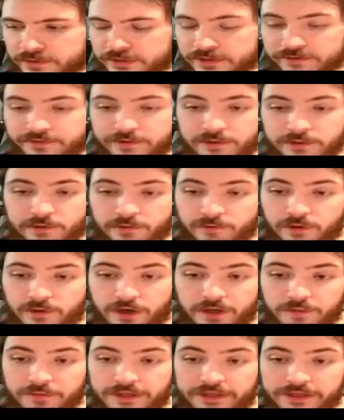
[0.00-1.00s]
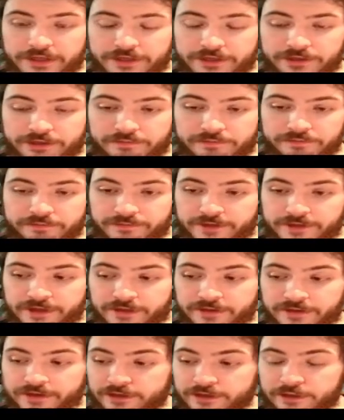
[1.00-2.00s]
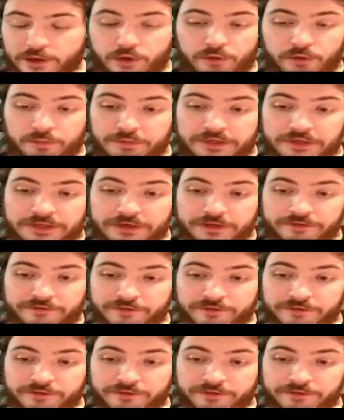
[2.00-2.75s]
if you don't want to be here, then don't be here.